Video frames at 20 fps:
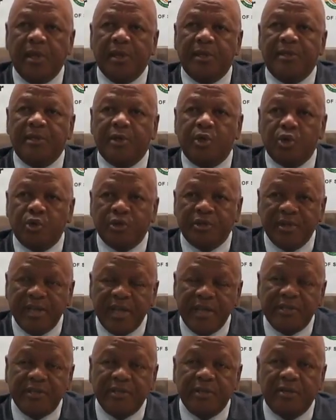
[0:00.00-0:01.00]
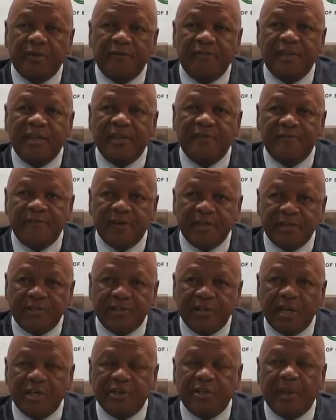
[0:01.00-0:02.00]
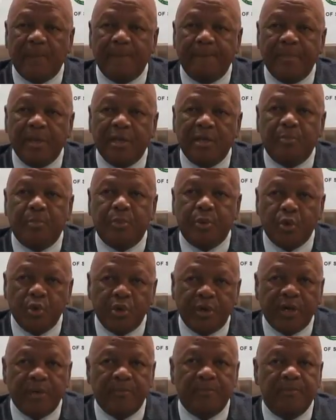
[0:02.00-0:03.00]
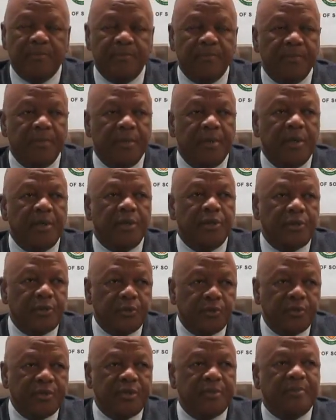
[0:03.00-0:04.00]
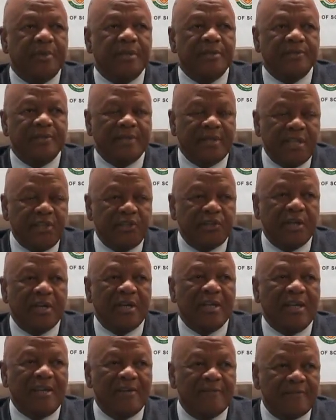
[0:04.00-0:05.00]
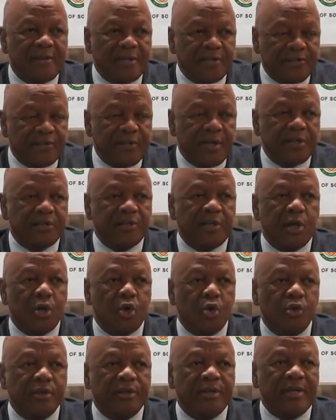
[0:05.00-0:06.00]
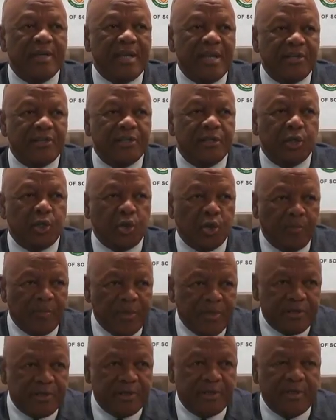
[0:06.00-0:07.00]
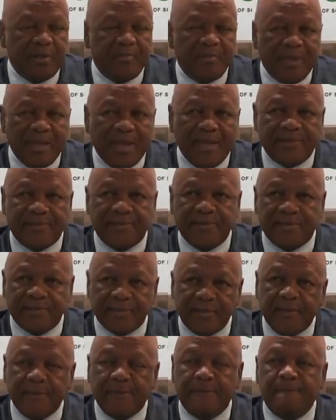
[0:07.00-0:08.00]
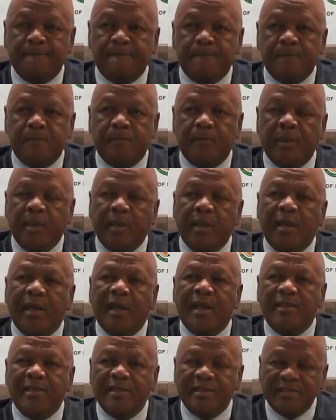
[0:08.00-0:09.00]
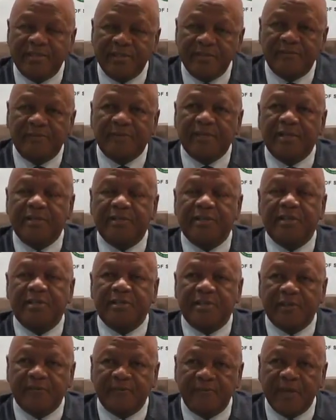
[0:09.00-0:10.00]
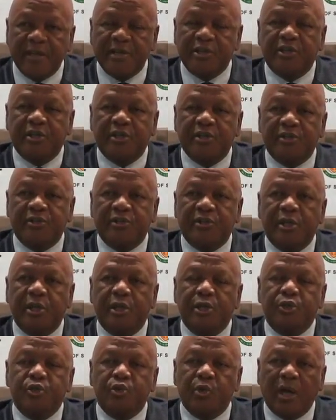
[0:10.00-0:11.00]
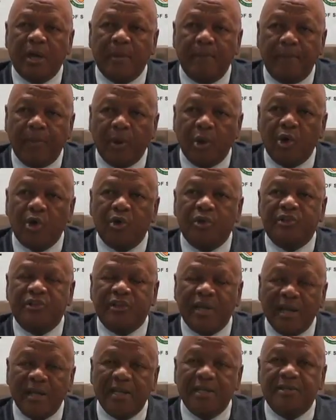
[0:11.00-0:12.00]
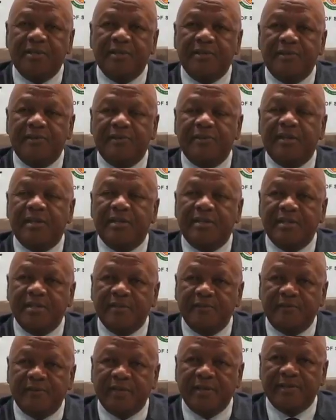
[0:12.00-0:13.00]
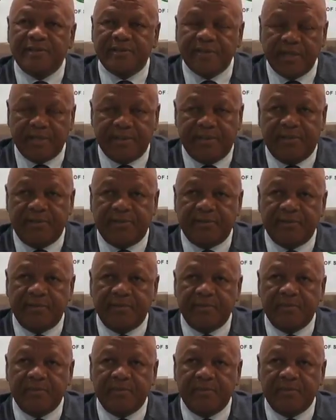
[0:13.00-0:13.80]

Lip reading: the coordination of the Infrastructure Build Program through the Presidential Infrastructure Coordination Commission, the PICC, and the different interventions to unblock challenges in different sectors.